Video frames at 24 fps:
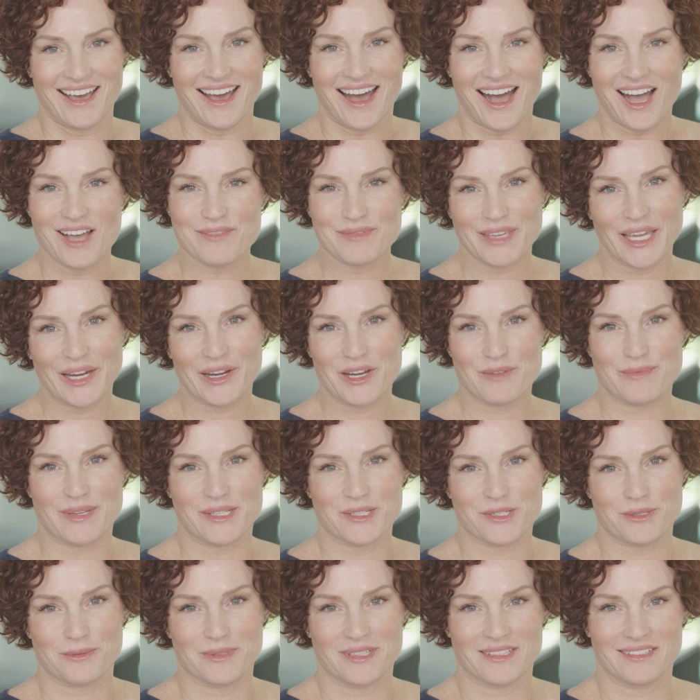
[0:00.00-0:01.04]
I'm Carrie
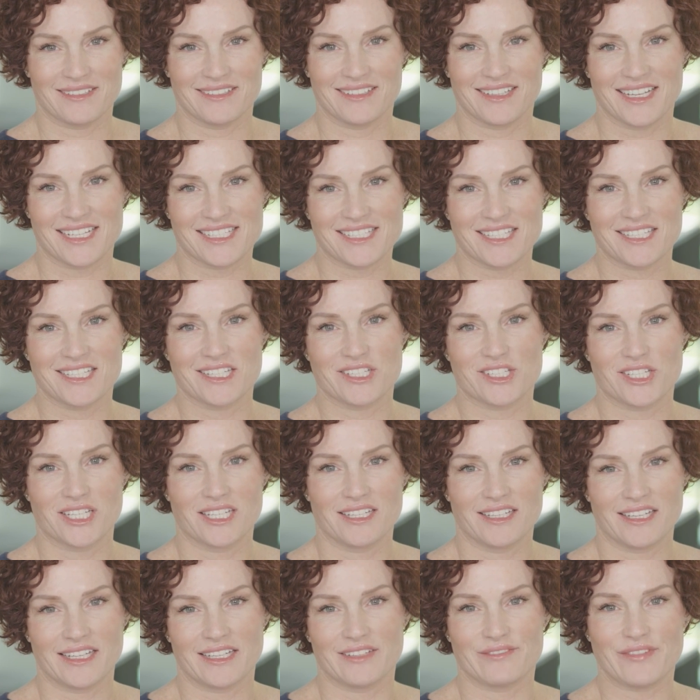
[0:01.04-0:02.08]
Benjamin,
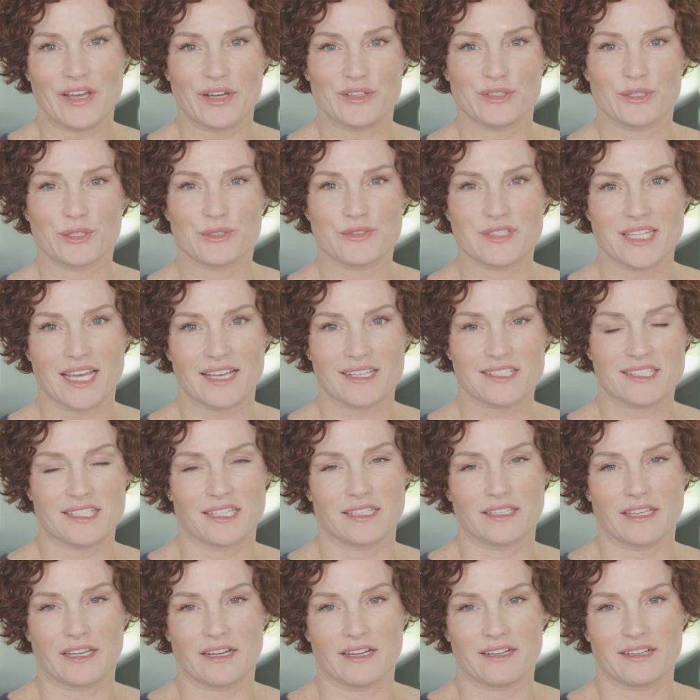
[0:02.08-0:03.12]
esthetician and founder of Stacked
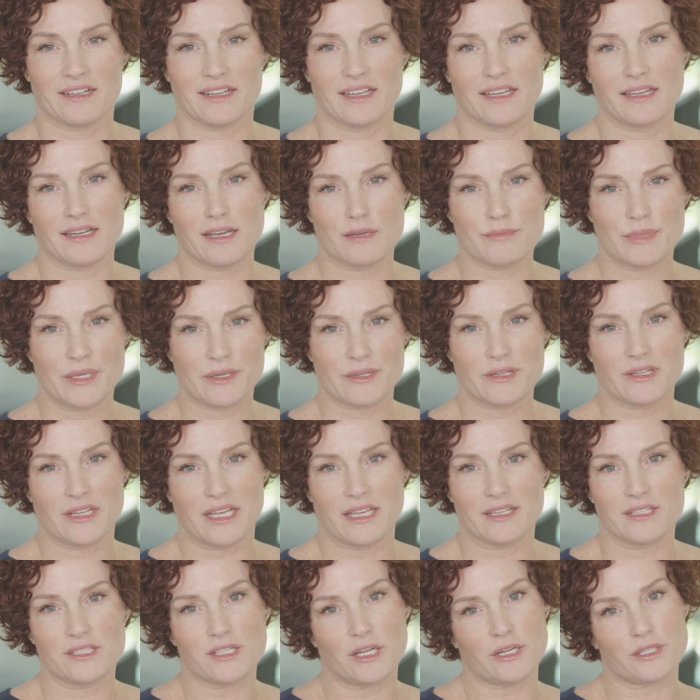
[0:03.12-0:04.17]
Skincare, and I'm here
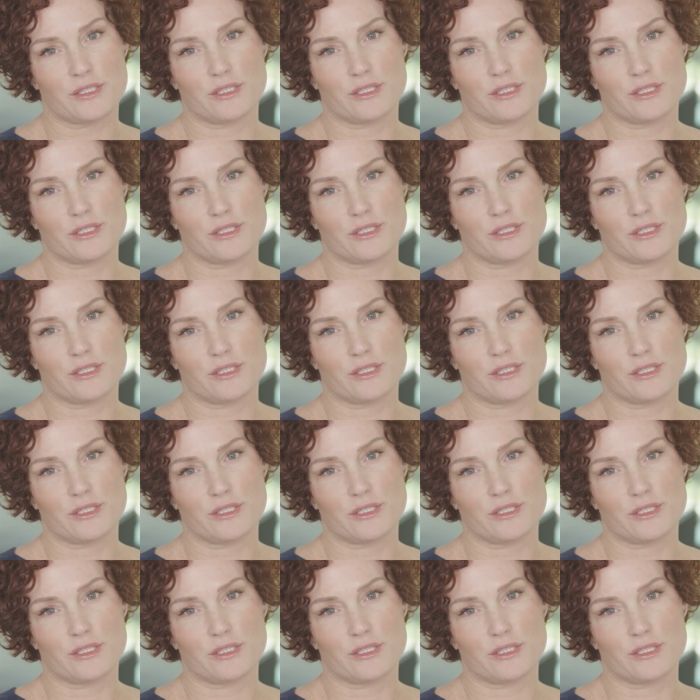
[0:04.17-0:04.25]
today to talk